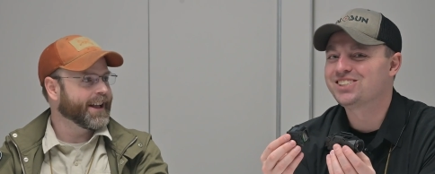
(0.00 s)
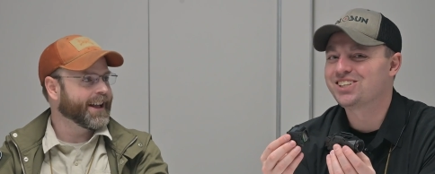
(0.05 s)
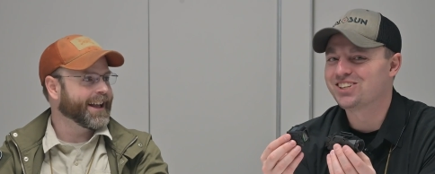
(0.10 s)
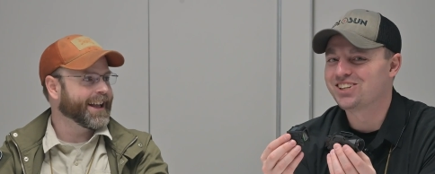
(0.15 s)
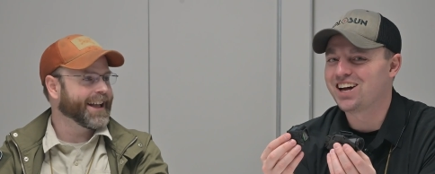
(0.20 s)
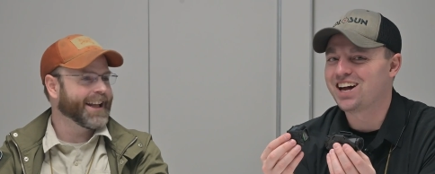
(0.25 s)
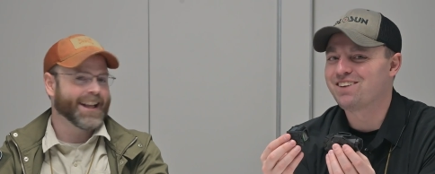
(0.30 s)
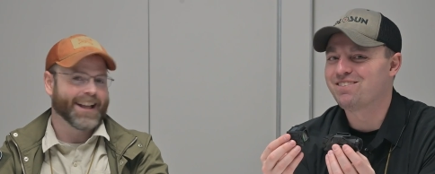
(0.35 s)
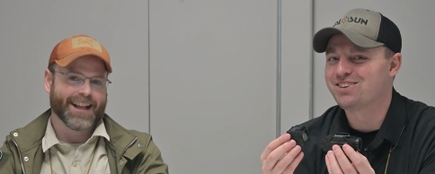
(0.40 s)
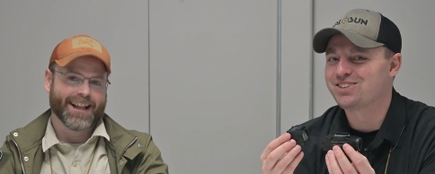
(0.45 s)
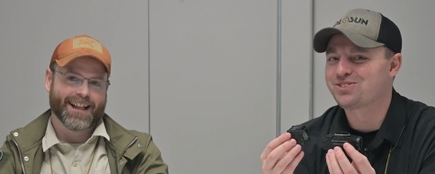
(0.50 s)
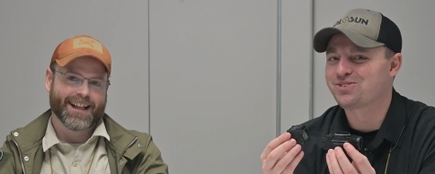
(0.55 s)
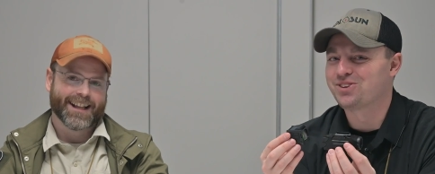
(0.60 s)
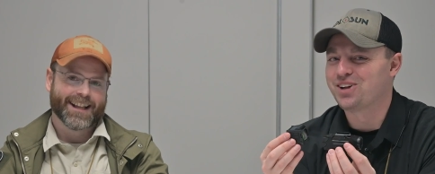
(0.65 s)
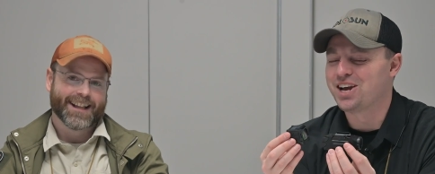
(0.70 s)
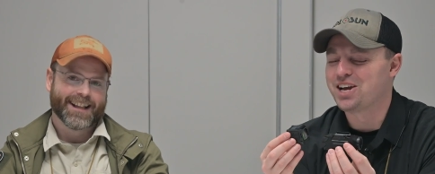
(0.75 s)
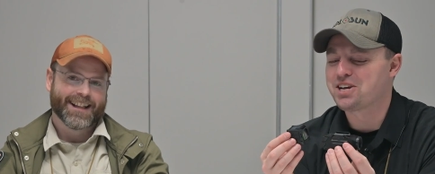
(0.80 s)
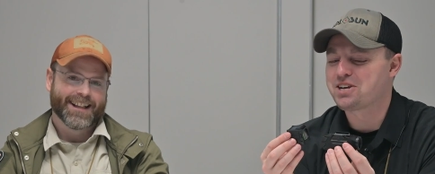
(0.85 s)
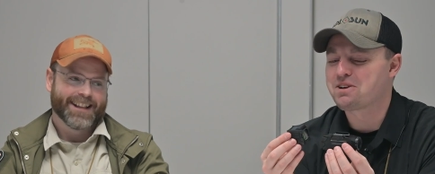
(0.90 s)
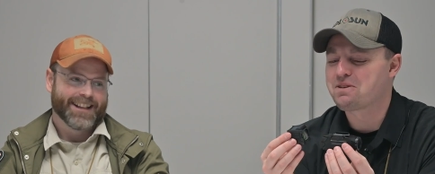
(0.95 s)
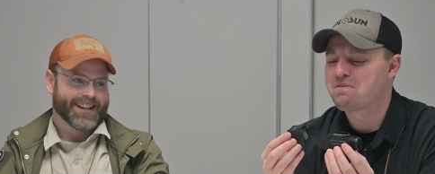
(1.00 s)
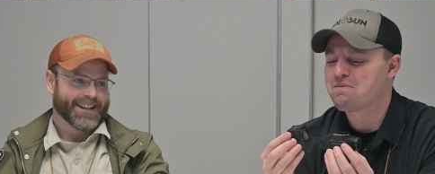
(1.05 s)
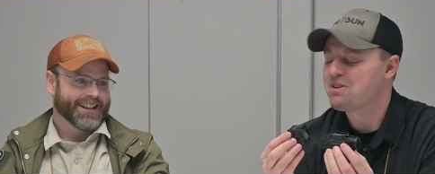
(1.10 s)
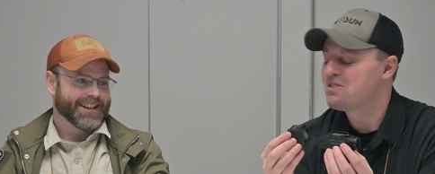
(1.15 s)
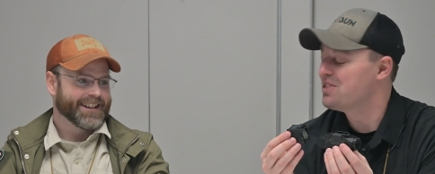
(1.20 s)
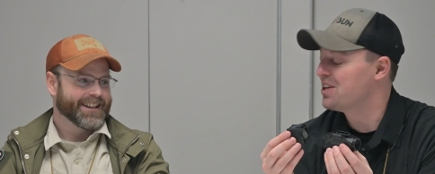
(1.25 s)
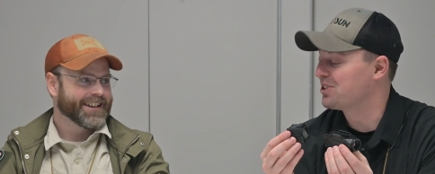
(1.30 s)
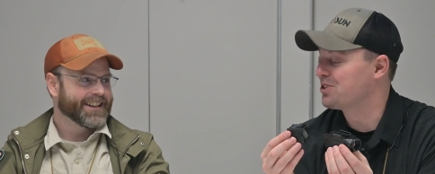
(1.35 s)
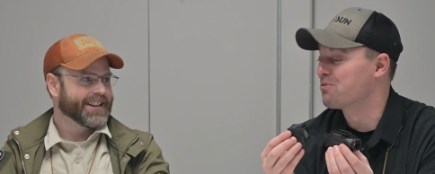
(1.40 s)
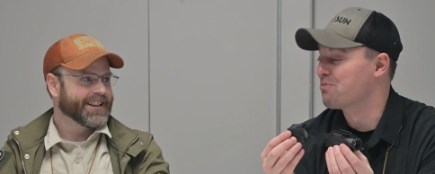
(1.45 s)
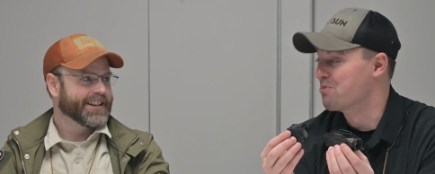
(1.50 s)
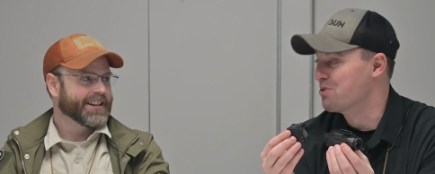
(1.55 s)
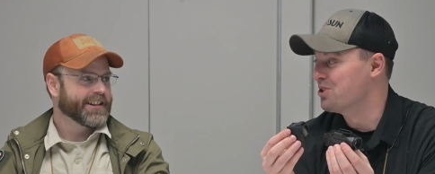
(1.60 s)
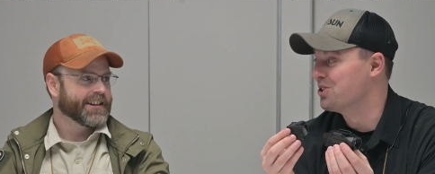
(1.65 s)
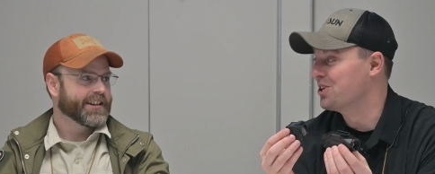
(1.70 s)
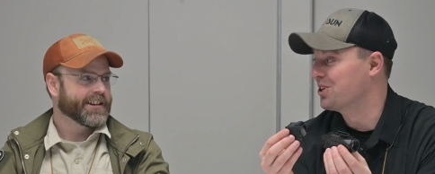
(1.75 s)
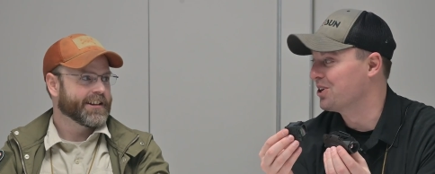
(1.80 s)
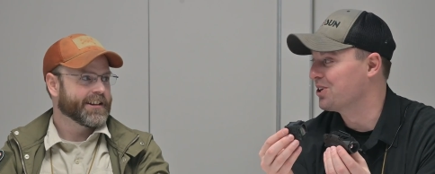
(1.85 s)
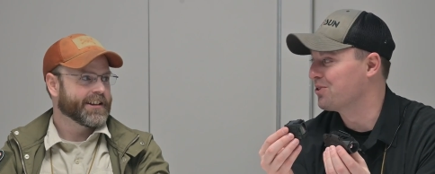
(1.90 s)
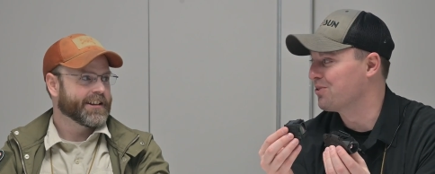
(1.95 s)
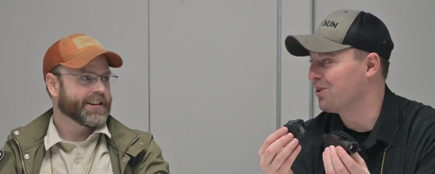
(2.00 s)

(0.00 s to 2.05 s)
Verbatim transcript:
Speaker 1: that a lot of us were like, "That's a really good